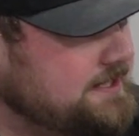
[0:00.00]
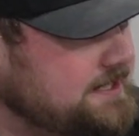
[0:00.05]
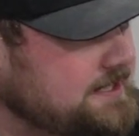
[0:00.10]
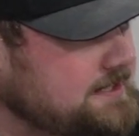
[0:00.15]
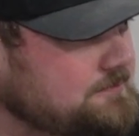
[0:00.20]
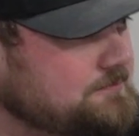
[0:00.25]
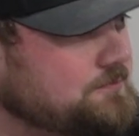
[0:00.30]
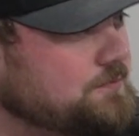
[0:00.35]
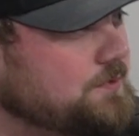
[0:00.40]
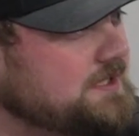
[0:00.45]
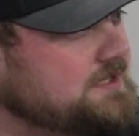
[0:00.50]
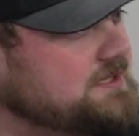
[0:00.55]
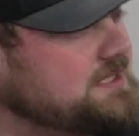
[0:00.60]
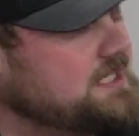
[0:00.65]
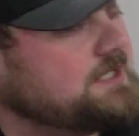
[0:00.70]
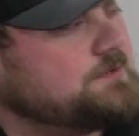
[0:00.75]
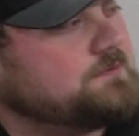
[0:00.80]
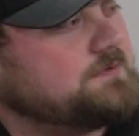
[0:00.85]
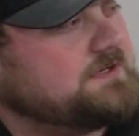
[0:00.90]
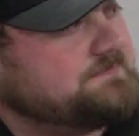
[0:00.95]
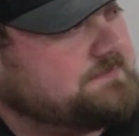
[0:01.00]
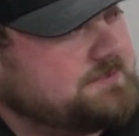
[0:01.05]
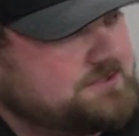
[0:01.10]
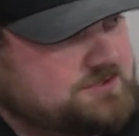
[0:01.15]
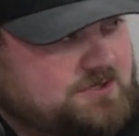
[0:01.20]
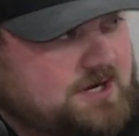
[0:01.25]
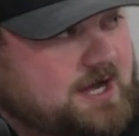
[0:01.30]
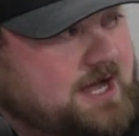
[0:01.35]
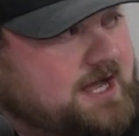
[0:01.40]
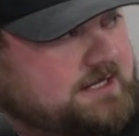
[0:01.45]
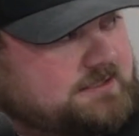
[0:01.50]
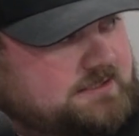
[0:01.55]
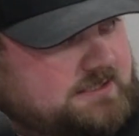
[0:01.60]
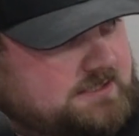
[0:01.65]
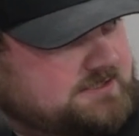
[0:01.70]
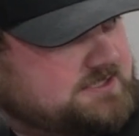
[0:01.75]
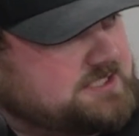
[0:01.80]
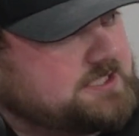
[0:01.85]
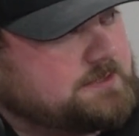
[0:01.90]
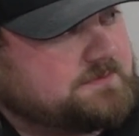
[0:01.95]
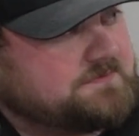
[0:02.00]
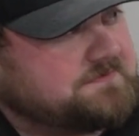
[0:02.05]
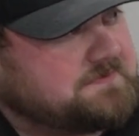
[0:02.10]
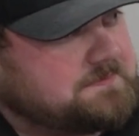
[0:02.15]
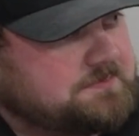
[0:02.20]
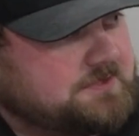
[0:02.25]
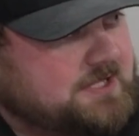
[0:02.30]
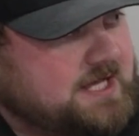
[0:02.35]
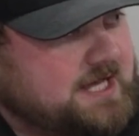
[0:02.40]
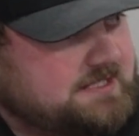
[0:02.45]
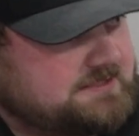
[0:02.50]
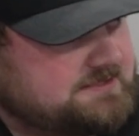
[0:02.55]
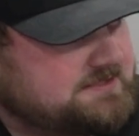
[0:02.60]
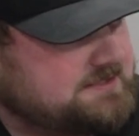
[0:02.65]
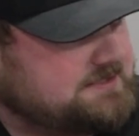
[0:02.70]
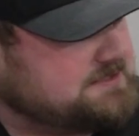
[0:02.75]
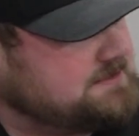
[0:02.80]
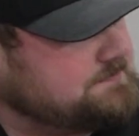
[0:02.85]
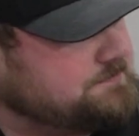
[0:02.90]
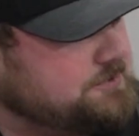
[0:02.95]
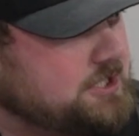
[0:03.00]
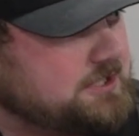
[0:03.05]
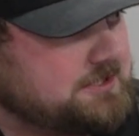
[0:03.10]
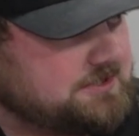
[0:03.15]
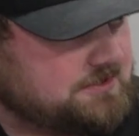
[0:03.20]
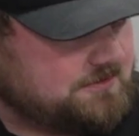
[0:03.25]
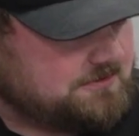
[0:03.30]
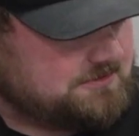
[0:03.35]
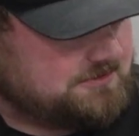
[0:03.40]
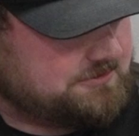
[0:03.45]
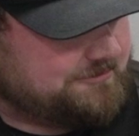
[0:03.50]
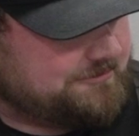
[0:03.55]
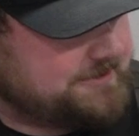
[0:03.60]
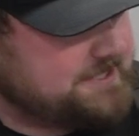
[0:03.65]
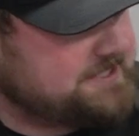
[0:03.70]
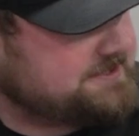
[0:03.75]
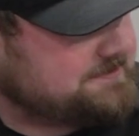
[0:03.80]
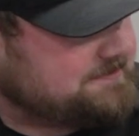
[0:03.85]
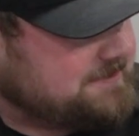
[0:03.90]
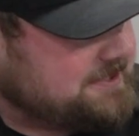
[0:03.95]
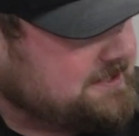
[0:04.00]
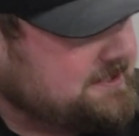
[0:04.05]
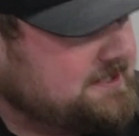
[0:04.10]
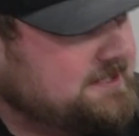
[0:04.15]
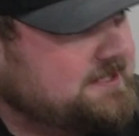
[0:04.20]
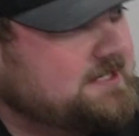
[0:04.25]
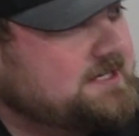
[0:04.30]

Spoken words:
And one thing we've been trying in some of our plots is a product called Nerisma.